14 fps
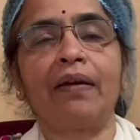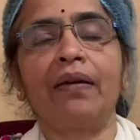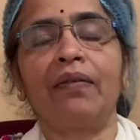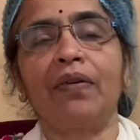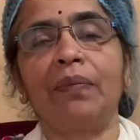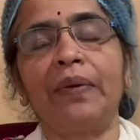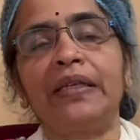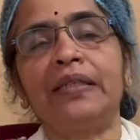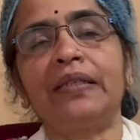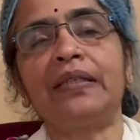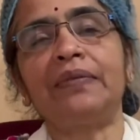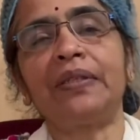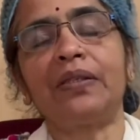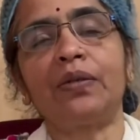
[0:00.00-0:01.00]
for
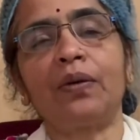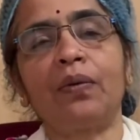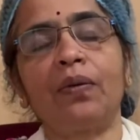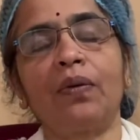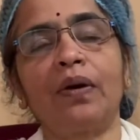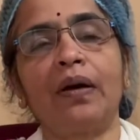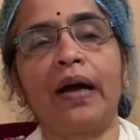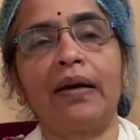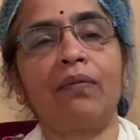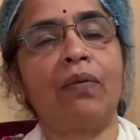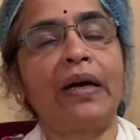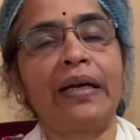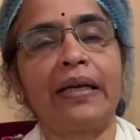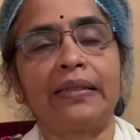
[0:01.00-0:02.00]
patients with stroke and
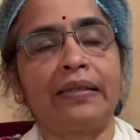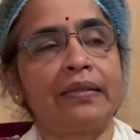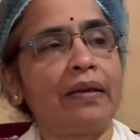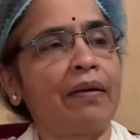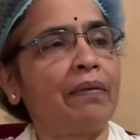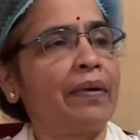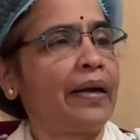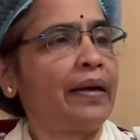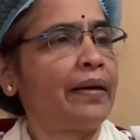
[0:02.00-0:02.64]
why is it required.